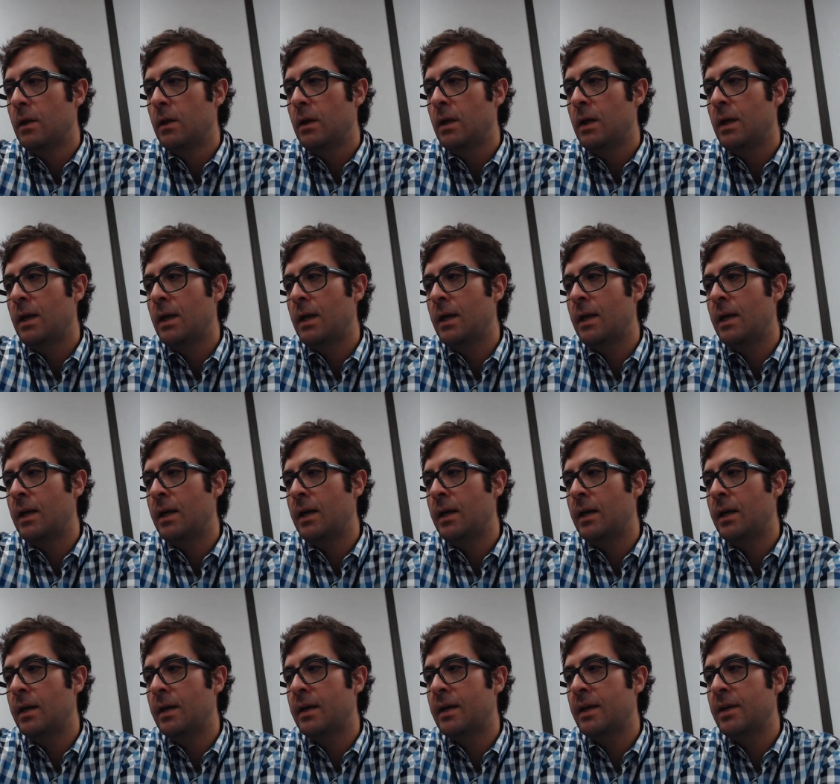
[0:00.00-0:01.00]

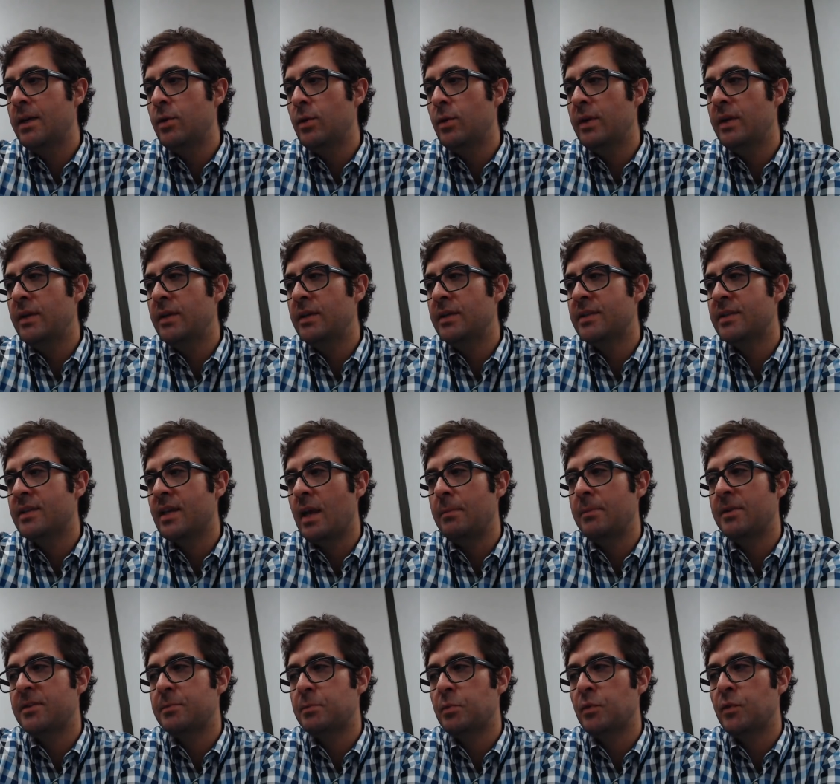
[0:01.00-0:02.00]
Can you end
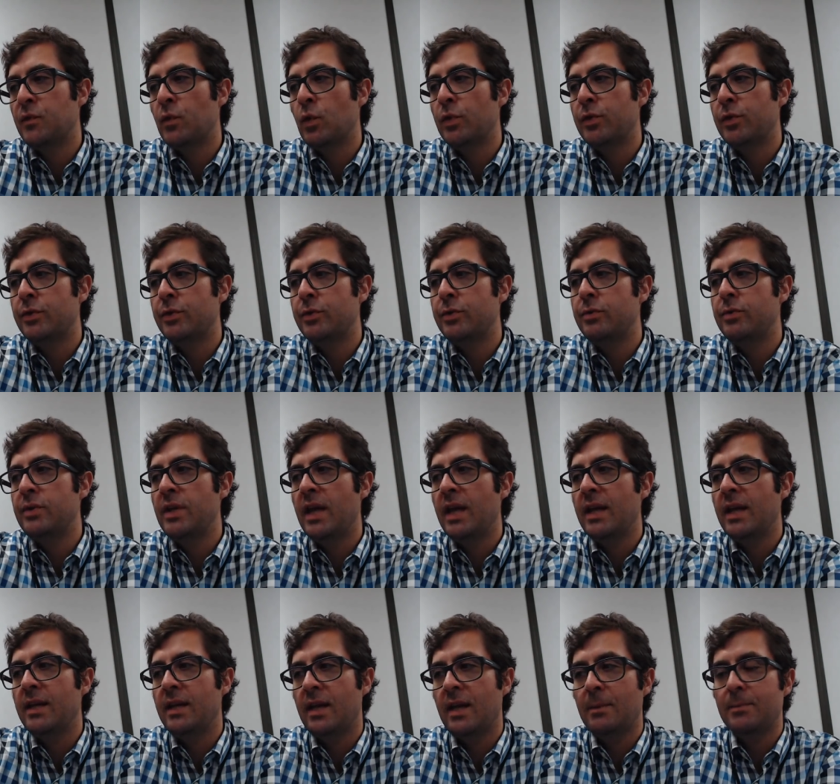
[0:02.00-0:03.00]
assignments before the due
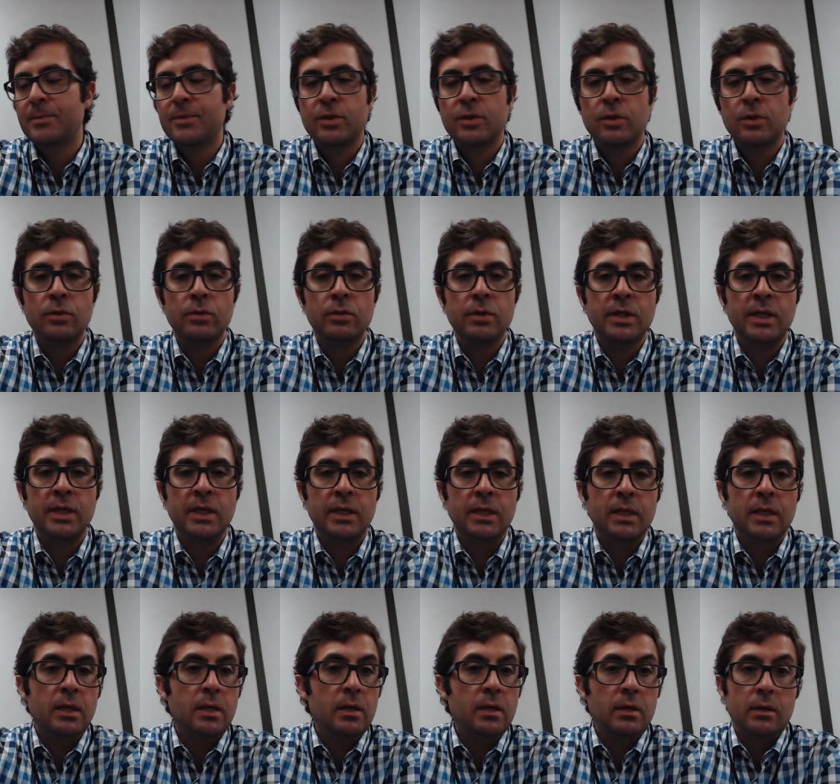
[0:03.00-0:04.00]
date? Absolutely.
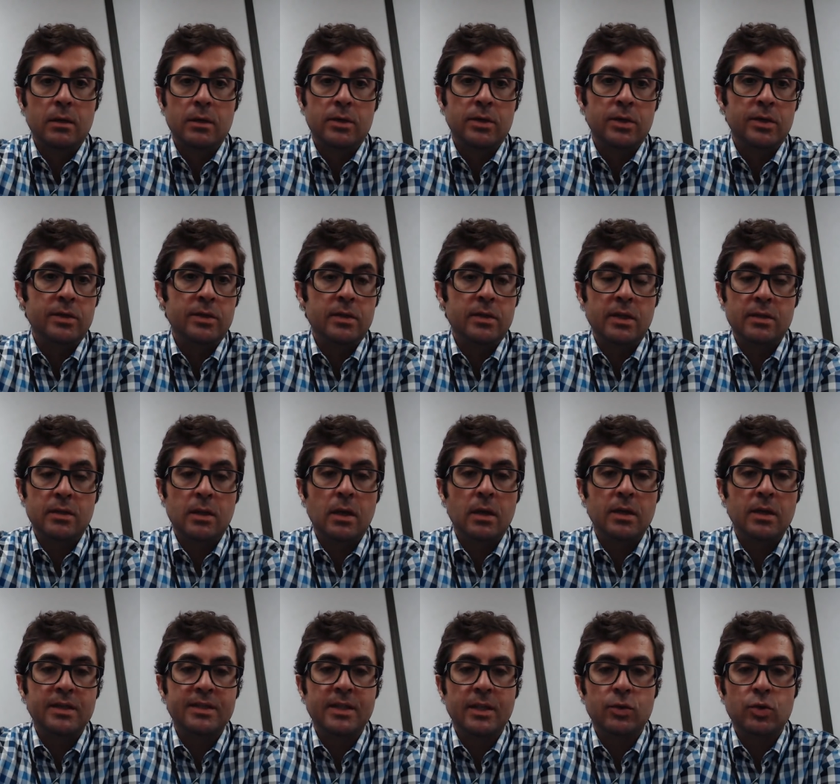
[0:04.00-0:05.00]
Just as
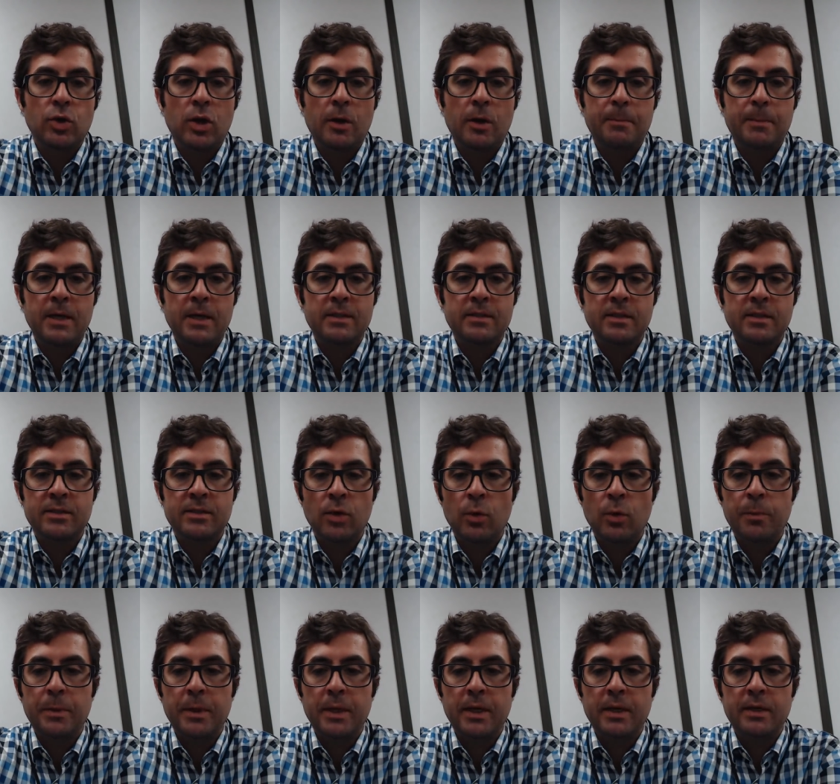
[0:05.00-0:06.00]
long as the Dropbox is
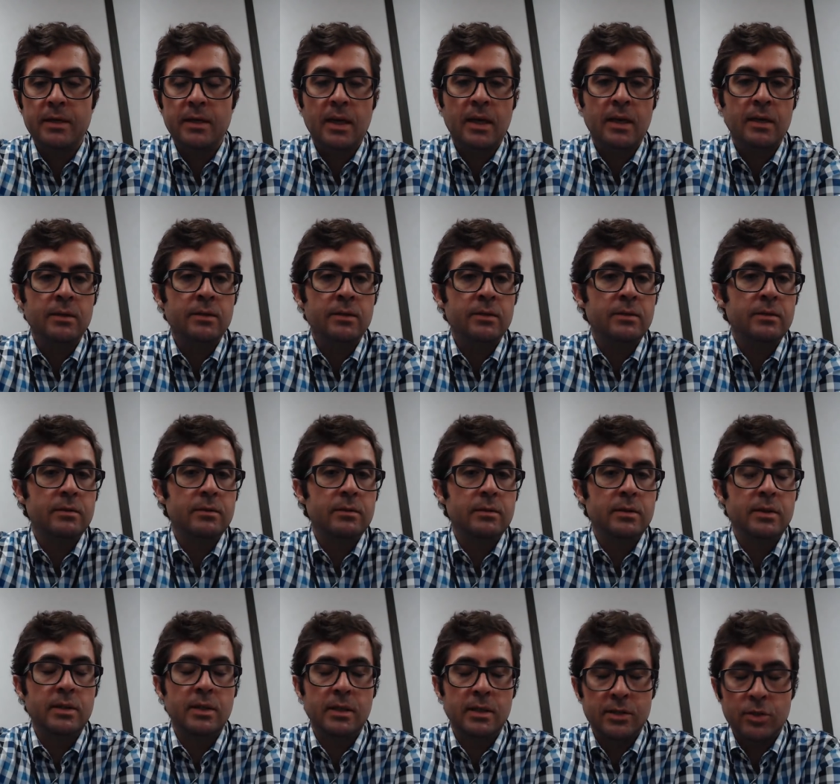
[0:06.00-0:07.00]
open and,
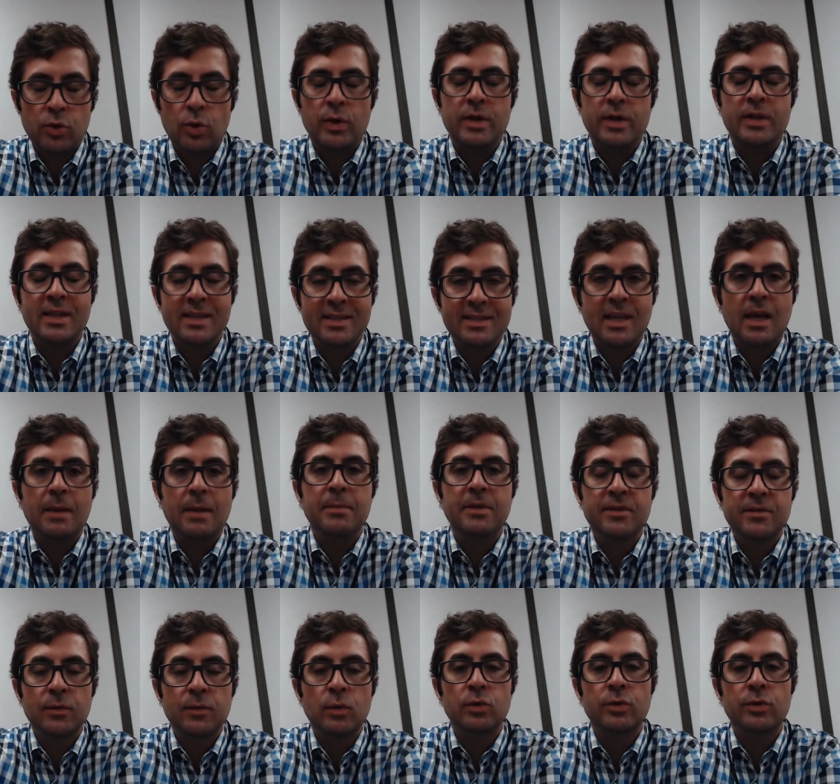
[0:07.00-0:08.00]
the assignments
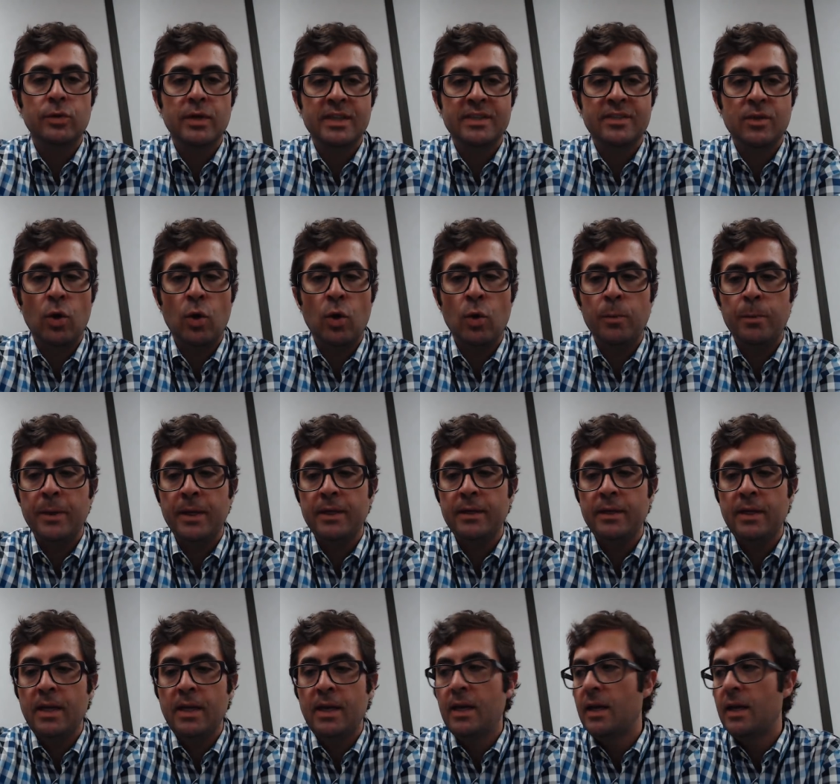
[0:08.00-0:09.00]
folder is open,